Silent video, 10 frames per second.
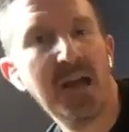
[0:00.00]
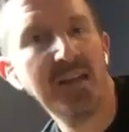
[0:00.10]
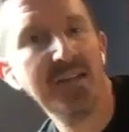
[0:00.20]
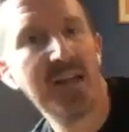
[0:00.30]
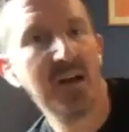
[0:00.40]

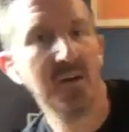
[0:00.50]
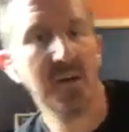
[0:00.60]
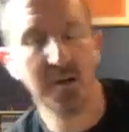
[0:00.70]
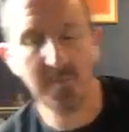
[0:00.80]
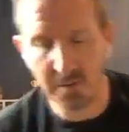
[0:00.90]
Spine down,
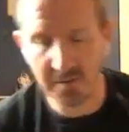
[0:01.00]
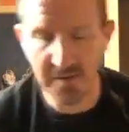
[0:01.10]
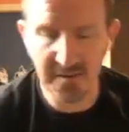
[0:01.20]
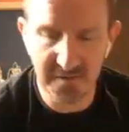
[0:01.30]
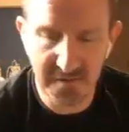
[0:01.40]
hug both
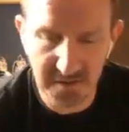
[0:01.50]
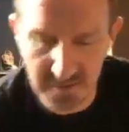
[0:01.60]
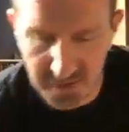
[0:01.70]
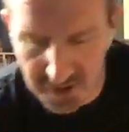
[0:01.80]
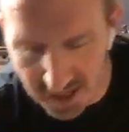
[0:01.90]
knees into
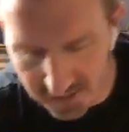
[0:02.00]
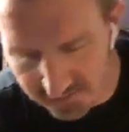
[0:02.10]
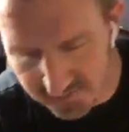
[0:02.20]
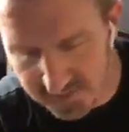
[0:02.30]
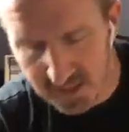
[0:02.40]
your
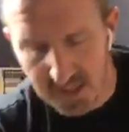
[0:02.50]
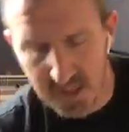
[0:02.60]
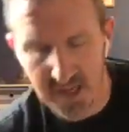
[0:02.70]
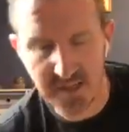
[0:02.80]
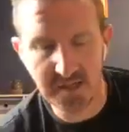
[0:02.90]
chest,
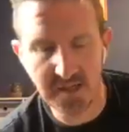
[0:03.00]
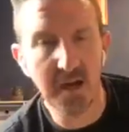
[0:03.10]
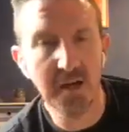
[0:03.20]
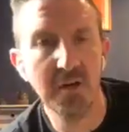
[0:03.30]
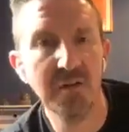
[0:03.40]
and then
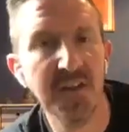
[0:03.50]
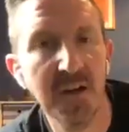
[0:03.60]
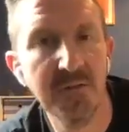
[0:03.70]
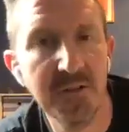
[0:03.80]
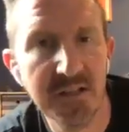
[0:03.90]
hug
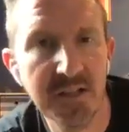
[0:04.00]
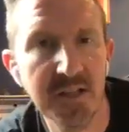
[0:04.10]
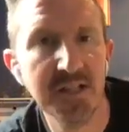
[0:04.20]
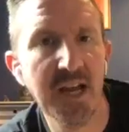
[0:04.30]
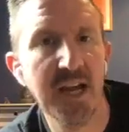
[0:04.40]
yourself
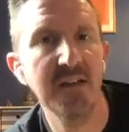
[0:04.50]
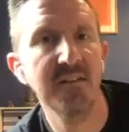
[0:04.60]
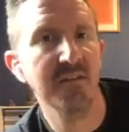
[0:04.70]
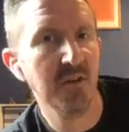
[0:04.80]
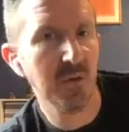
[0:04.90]
into the
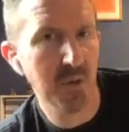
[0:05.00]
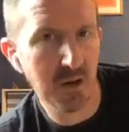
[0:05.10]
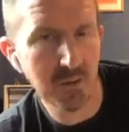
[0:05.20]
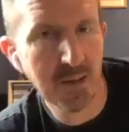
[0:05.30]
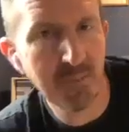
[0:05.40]
tightest little
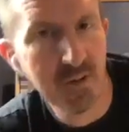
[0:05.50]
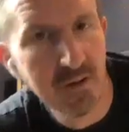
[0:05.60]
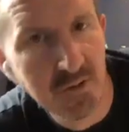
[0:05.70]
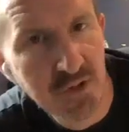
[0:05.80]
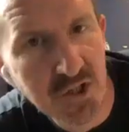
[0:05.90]
ball. Wrap
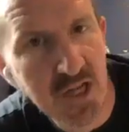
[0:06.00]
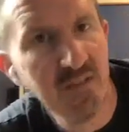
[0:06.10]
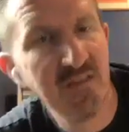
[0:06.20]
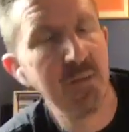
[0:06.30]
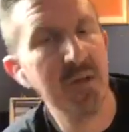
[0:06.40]
around your
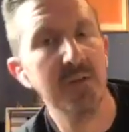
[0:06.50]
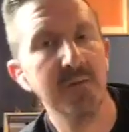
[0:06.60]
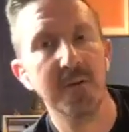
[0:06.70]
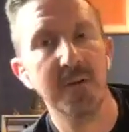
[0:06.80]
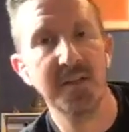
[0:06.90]
shins, bring
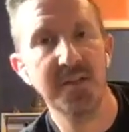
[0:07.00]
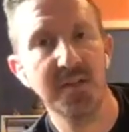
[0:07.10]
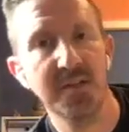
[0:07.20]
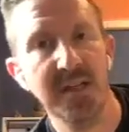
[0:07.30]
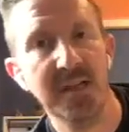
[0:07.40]
your forehead
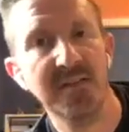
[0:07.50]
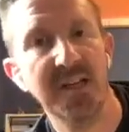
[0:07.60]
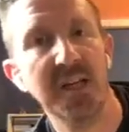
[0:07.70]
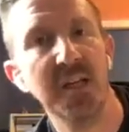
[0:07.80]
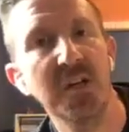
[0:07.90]
to your knees,
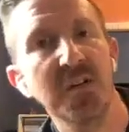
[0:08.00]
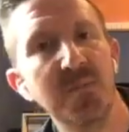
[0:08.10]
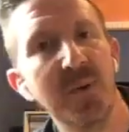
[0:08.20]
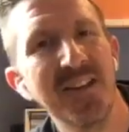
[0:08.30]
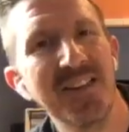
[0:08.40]
take a
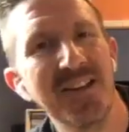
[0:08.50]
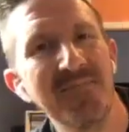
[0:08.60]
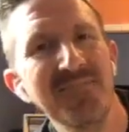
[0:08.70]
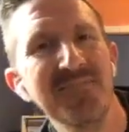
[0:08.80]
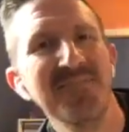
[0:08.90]
huge breath
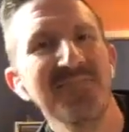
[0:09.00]
in.